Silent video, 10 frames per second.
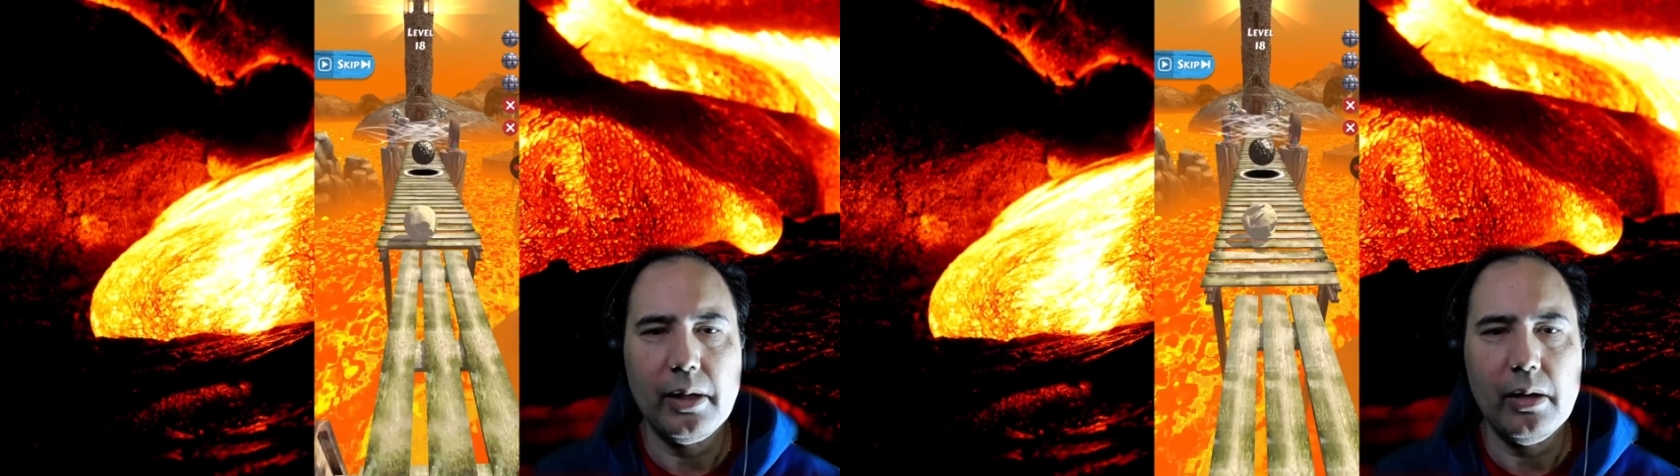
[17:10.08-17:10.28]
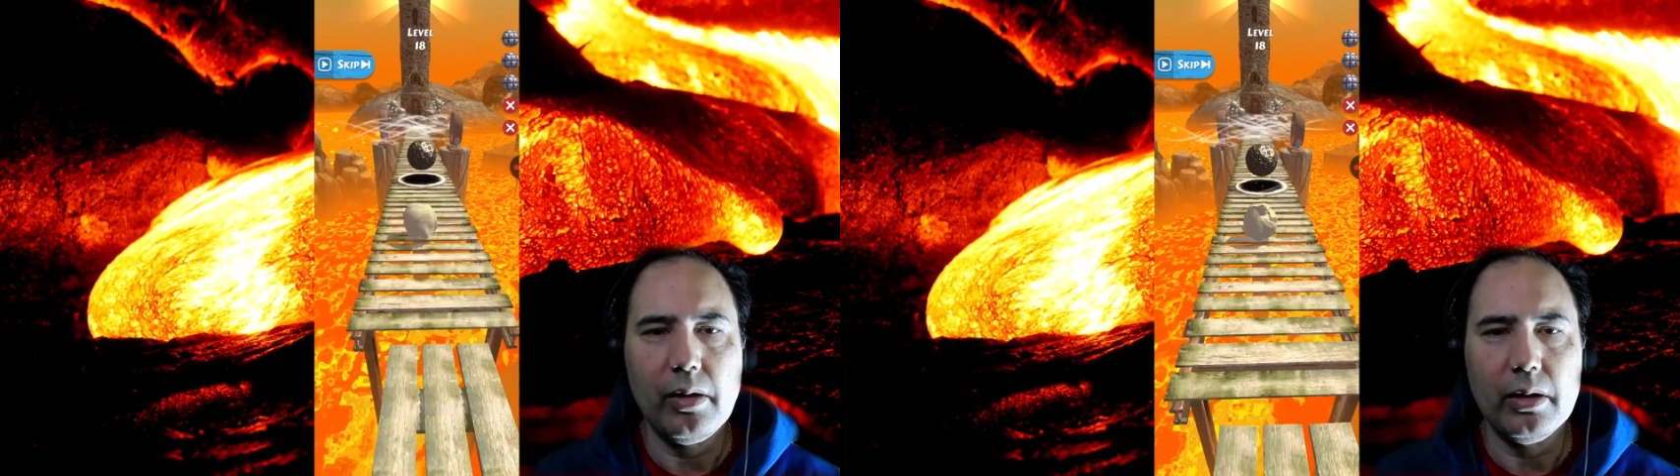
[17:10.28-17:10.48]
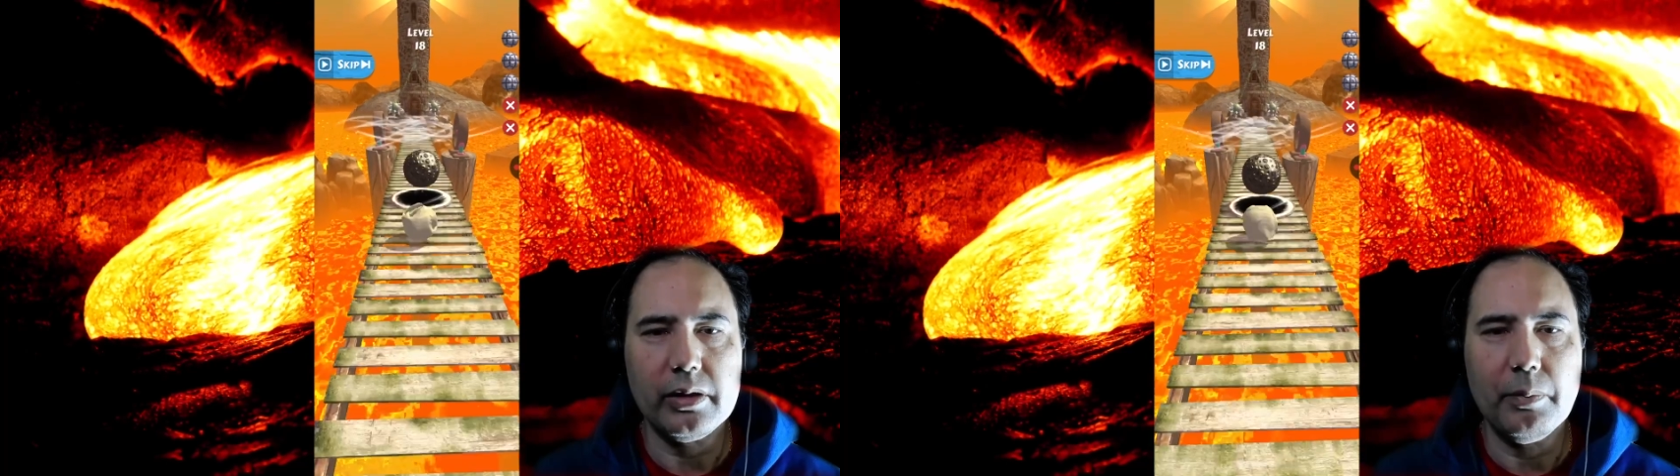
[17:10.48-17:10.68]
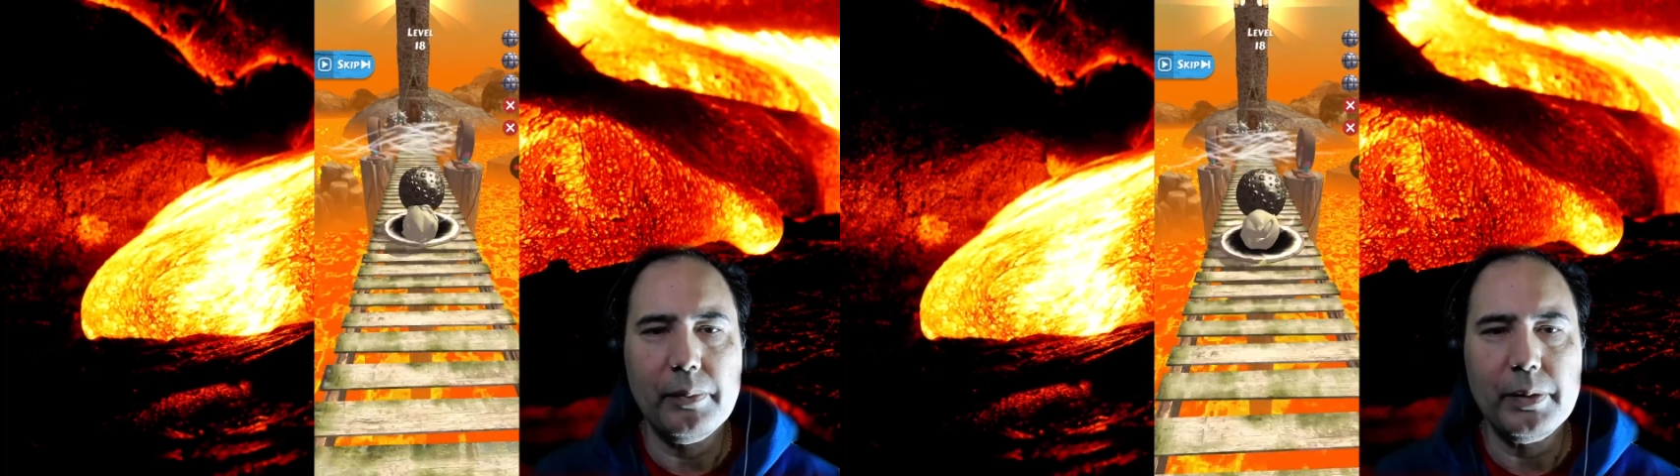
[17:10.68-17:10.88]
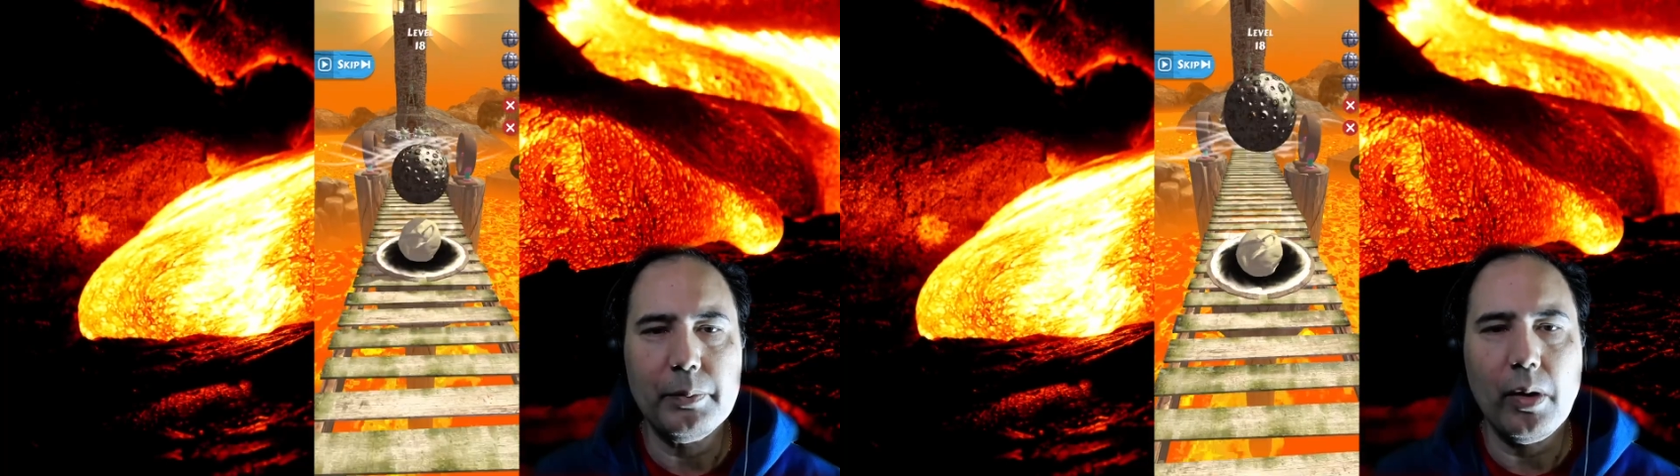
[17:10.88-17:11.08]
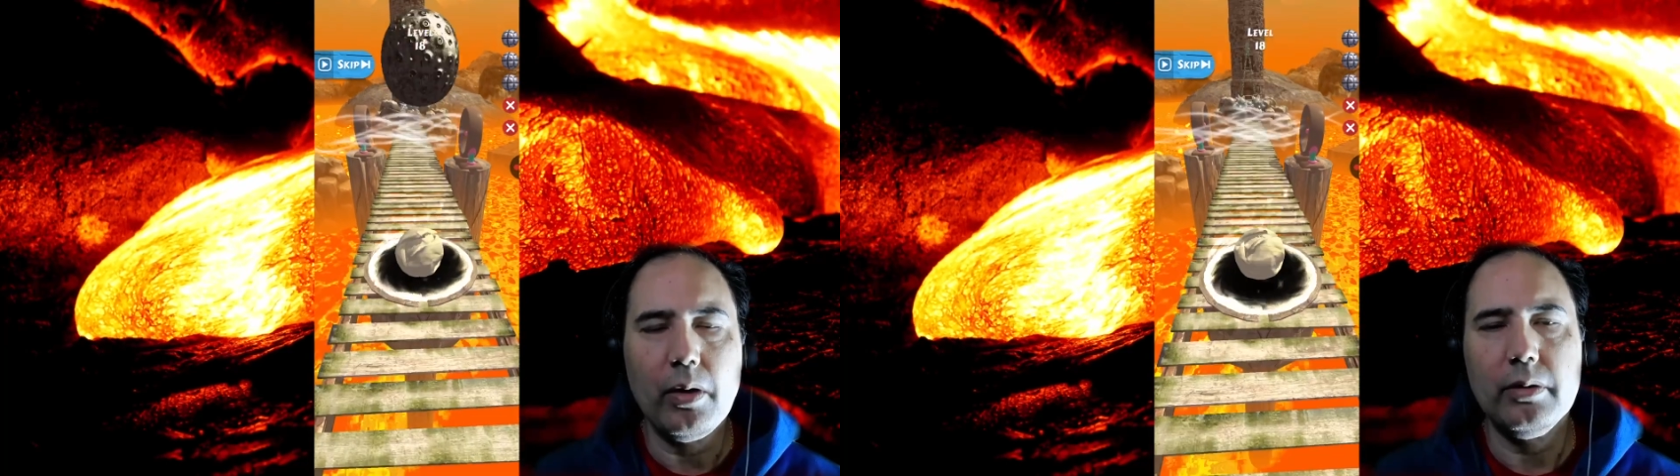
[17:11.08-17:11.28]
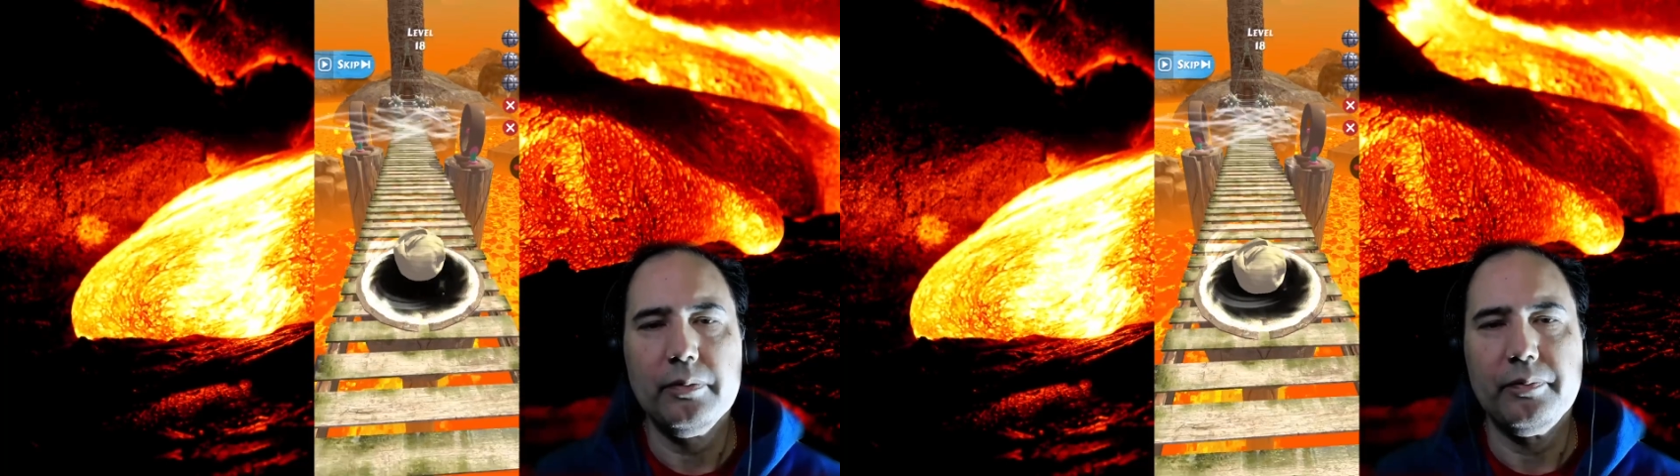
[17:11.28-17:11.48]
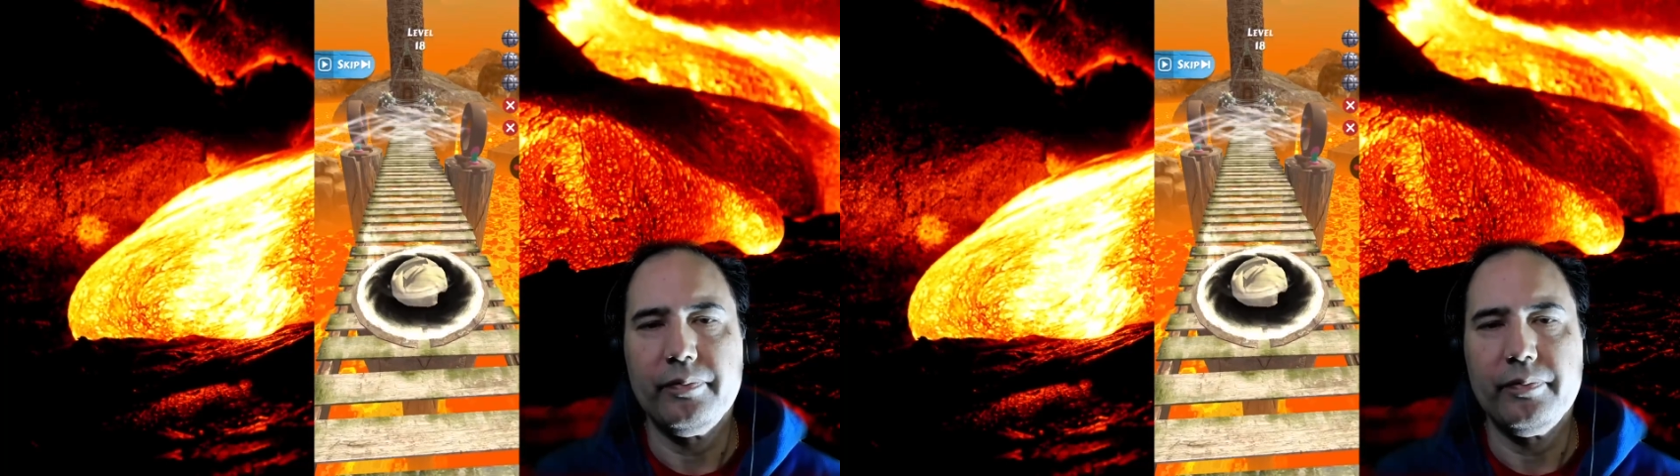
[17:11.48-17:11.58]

call it the mummy ball,